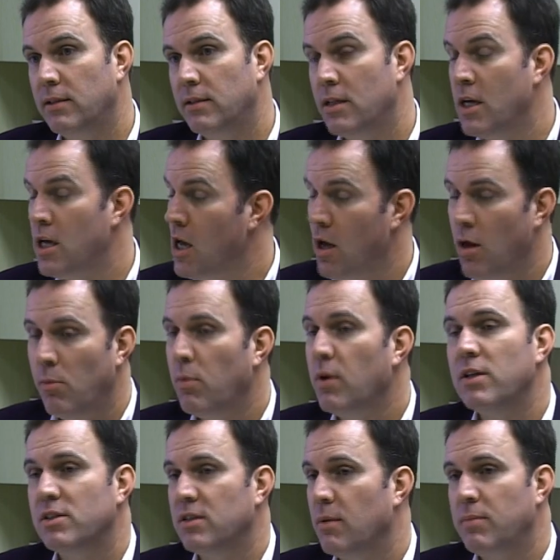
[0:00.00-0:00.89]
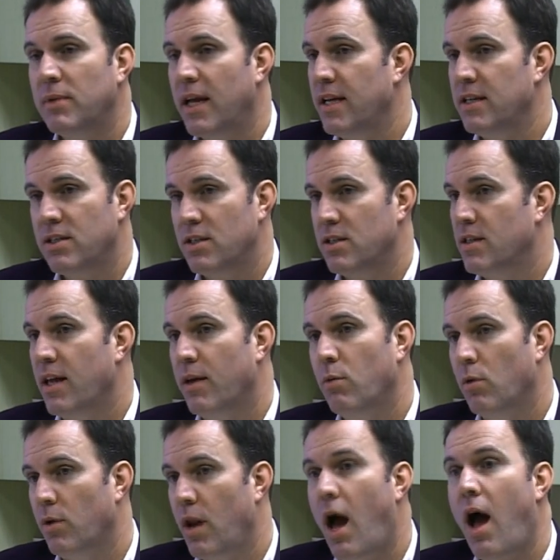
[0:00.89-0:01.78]
it, but in some cases
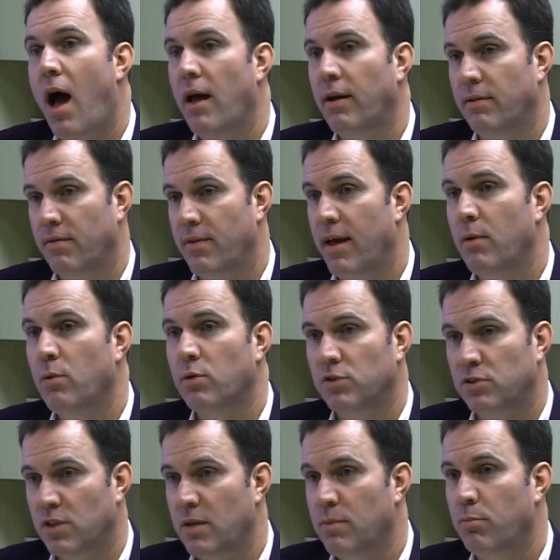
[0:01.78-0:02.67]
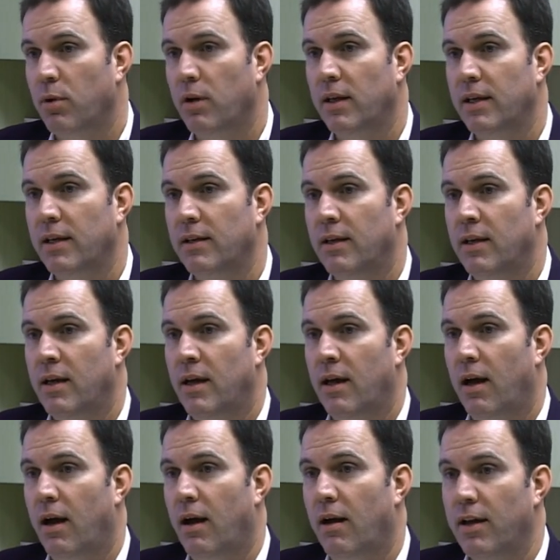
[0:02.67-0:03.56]
they will not. They will simply
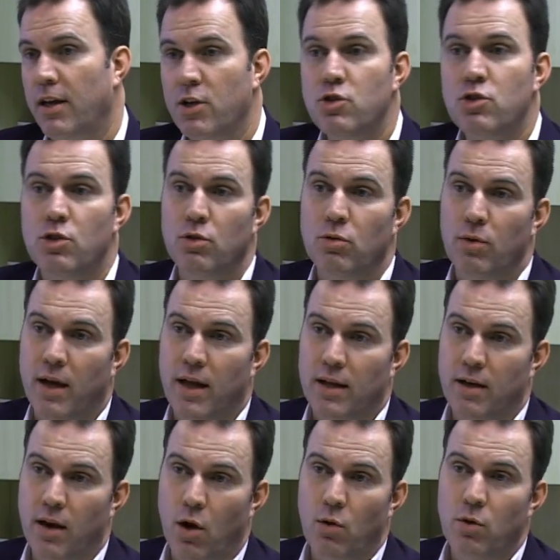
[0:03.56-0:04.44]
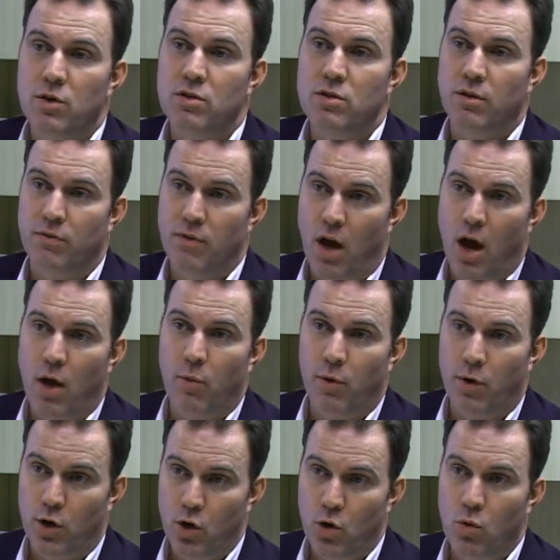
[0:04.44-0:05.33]
issue a notice of
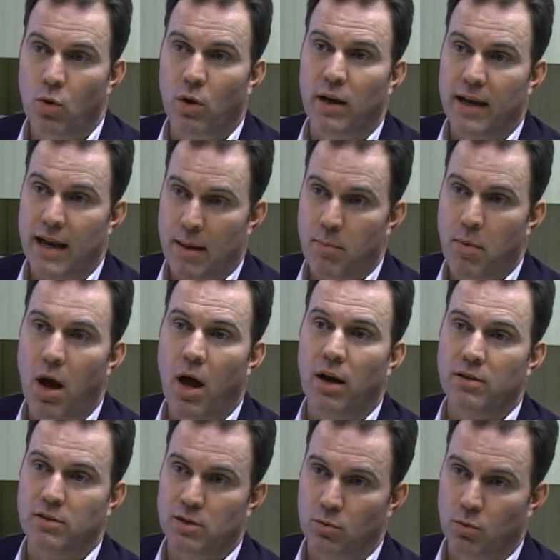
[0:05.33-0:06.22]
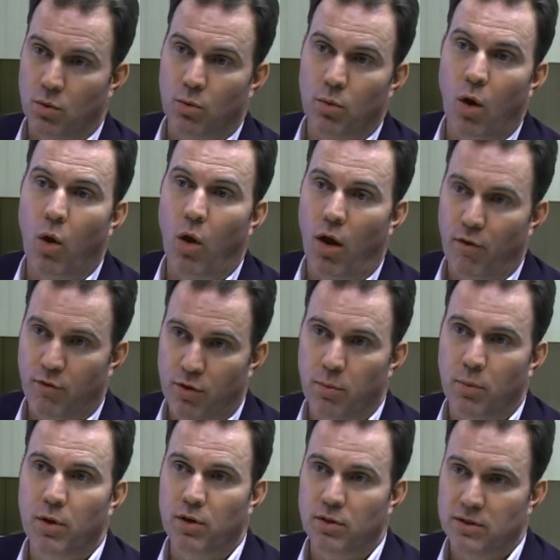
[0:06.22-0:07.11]
non-renewal, and that policy will roll off
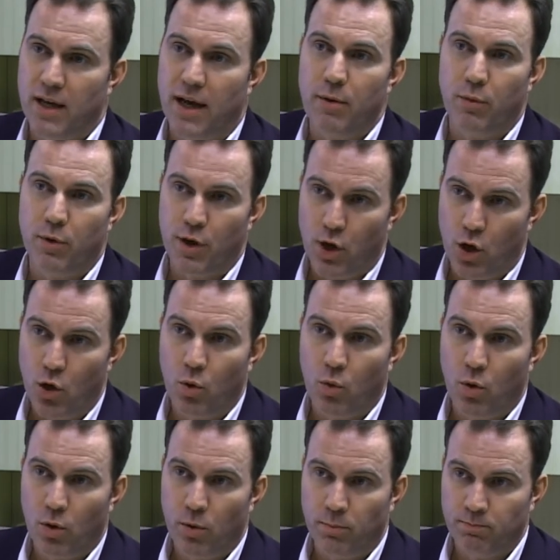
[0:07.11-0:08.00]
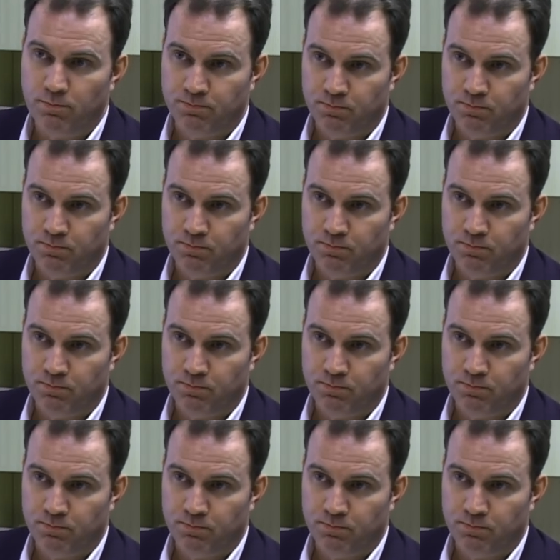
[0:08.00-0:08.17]
the books at renewal.